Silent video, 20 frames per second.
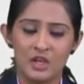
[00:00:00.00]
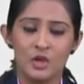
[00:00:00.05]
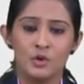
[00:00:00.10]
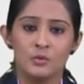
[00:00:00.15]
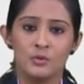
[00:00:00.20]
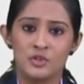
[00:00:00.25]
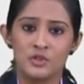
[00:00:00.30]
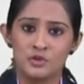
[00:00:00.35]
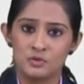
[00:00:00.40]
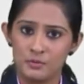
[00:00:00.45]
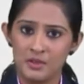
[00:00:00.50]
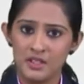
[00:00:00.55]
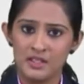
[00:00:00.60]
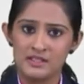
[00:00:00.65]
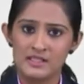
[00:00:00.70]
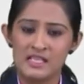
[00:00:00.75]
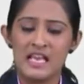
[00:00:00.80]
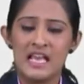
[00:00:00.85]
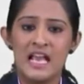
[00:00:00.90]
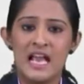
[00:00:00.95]
which
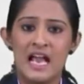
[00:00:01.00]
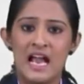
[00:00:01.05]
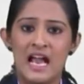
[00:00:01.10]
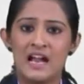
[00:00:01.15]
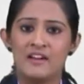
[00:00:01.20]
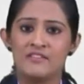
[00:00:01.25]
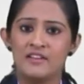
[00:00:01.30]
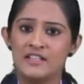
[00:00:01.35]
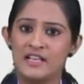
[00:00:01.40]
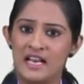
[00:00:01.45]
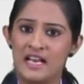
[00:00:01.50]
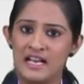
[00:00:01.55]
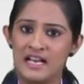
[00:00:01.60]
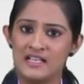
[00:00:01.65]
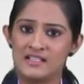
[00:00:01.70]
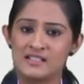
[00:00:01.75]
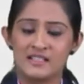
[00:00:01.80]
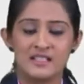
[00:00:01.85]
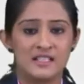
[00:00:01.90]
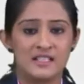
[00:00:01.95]
means have and
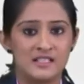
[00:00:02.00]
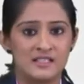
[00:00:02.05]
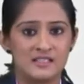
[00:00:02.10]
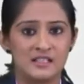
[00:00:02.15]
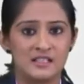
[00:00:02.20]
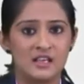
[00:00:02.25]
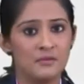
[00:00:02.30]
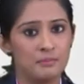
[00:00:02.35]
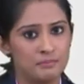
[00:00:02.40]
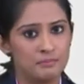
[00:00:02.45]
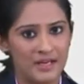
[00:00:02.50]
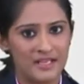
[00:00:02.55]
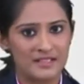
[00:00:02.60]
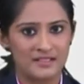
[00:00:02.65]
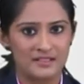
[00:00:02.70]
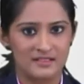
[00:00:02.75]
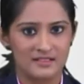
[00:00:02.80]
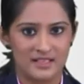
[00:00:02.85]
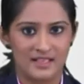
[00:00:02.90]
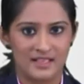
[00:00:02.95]
has is the
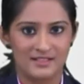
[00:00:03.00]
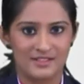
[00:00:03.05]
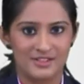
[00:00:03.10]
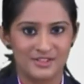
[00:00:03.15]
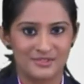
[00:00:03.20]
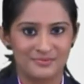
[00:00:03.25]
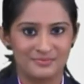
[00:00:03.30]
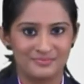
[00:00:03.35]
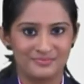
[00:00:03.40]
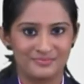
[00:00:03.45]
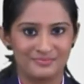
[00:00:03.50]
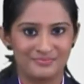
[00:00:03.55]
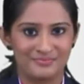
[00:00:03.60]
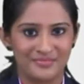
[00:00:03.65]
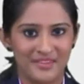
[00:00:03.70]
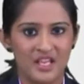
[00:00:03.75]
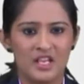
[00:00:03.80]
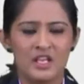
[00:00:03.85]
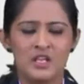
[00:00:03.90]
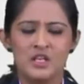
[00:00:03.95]
present tense.
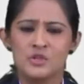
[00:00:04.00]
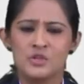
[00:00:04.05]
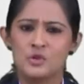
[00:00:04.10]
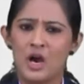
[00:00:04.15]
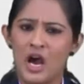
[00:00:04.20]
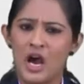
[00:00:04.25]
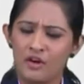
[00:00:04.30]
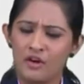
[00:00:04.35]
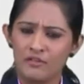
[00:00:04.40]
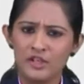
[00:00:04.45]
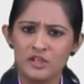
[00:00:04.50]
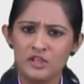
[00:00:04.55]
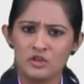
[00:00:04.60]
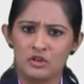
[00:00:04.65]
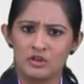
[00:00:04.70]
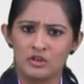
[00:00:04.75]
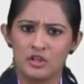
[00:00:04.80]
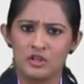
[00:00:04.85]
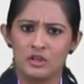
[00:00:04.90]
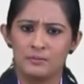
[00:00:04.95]
So are we
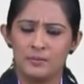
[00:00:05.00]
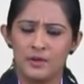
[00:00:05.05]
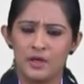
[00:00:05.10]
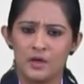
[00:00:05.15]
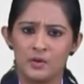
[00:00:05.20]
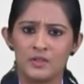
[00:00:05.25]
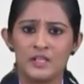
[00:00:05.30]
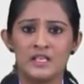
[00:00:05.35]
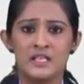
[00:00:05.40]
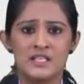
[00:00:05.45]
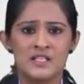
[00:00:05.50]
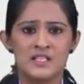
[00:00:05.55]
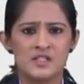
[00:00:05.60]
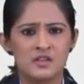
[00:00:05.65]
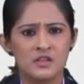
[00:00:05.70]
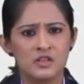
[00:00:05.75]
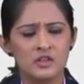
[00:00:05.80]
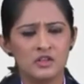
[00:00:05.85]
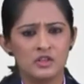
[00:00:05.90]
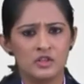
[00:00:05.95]
talking about
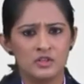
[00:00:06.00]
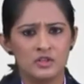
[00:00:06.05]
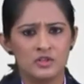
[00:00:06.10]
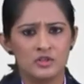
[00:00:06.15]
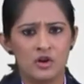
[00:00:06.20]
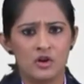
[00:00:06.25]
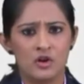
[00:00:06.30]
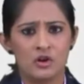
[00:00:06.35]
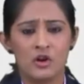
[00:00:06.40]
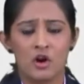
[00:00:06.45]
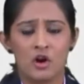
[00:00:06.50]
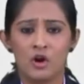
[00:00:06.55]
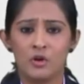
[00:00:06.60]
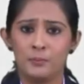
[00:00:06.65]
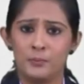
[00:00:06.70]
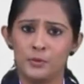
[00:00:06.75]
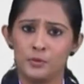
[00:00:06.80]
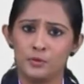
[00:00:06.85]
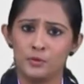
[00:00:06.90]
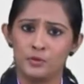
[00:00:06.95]
singular dog or
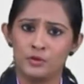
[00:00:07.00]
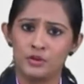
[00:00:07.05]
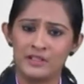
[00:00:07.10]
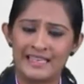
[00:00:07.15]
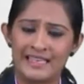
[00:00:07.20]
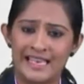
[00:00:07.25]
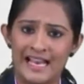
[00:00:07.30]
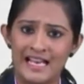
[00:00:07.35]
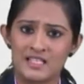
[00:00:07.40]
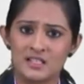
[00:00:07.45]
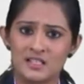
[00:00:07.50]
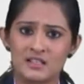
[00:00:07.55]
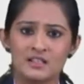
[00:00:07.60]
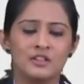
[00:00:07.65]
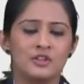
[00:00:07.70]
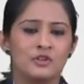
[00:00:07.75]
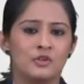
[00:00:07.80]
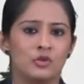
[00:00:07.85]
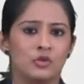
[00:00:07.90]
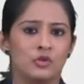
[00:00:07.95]
plural cat?
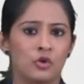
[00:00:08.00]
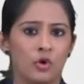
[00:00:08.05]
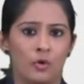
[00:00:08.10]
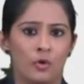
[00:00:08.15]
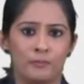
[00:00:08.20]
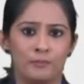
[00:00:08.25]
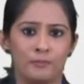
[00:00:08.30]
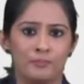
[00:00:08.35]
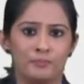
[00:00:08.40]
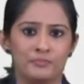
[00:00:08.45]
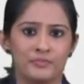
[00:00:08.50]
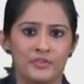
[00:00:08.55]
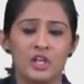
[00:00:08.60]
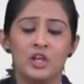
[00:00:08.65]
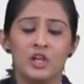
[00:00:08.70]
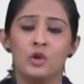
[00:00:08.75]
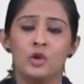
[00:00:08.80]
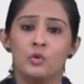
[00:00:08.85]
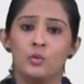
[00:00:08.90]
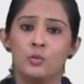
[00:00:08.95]
No.
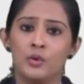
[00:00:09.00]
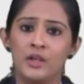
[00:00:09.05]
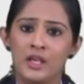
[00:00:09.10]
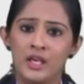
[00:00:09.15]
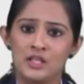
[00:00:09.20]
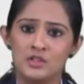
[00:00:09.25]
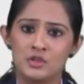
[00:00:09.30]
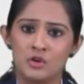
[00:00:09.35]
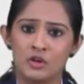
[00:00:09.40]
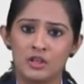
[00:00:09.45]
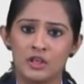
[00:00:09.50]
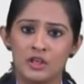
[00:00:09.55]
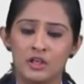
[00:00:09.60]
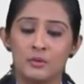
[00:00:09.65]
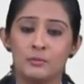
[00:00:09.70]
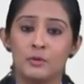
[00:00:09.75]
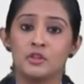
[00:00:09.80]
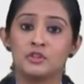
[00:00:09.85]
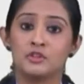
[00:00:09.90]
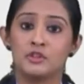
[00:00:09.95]
We are talking
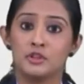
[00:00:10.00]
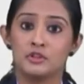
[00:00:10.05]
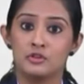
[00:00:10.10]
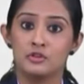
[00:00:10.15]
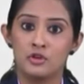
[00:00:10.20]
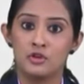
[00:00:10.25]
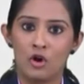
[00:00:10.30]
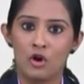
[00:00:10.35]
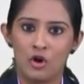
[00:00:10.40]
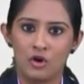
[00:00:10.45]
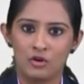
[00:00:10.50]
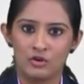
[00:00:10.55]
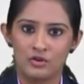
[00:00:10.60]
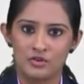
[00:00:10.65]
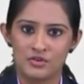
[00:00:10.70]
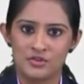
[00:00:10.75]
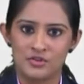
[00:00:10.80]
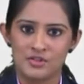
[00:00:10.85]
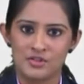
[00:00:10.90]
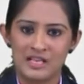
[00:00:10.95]
about the
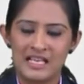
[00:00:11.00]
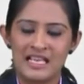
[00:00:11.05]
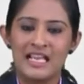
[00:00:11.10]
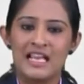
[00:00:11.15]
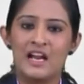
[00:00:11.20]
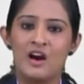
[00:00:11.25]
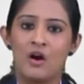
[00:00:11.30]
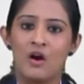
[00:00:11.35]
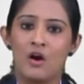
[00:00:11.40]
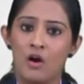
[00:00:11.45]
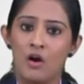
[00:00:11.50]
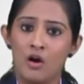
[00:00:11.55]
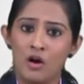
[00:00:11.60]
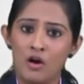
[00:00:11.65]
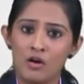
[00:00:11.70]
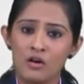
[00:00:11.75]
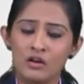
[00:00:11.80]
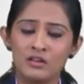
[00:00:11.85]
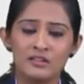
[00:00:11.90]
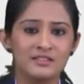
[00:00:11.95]
dogs
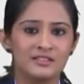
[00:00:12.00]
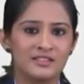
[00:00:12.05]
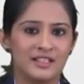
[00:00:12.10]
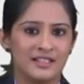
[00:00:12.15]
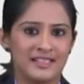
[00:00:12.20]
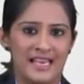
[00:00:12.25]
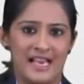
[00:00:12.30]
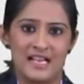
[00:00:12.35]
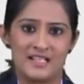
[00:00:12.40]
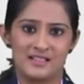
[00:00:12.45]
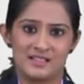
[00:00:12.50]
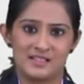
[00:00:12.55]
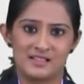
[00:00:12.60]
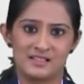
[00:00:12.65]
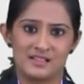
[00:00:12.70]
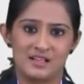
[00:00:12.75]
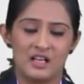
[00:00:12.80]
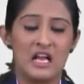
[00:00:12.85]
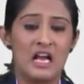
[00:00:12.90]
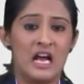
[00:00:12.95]
or the cats.
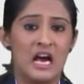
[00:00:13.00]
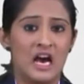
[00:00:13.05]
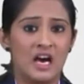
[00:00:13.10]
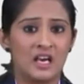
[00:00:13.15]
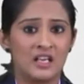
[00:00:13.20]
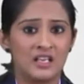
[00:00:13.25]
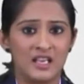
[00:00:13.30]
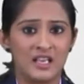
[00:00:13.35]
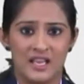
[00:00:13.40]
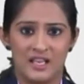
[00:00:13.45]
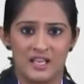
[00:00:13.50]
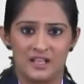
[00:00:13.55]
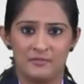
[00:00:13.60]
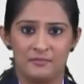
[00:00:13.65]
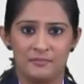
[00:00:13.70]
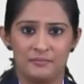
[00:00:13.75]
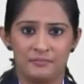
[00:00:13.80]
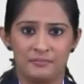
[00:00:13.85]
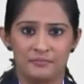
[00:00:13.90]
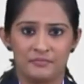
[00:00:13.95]
Again,
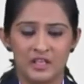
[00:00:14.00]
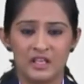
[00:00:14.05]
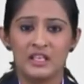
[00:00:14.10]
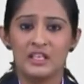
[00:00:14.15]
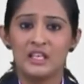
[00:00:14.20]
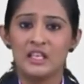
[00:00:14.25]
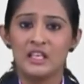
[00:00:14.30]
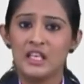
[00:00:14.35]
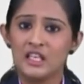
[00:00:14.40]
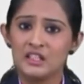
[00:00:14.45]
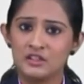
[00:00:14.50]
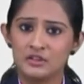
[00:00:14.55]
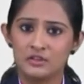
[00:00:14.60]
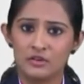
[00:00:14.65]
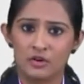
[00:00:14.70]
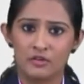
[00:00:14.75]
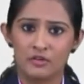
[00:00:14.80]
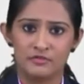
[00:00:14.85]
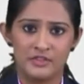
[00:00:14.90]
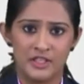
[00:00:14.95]
either
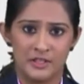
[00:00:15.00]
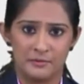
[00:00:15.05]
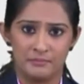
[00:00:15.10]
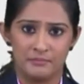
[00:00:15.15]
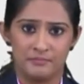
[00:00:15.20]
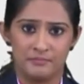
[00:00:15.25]
of them.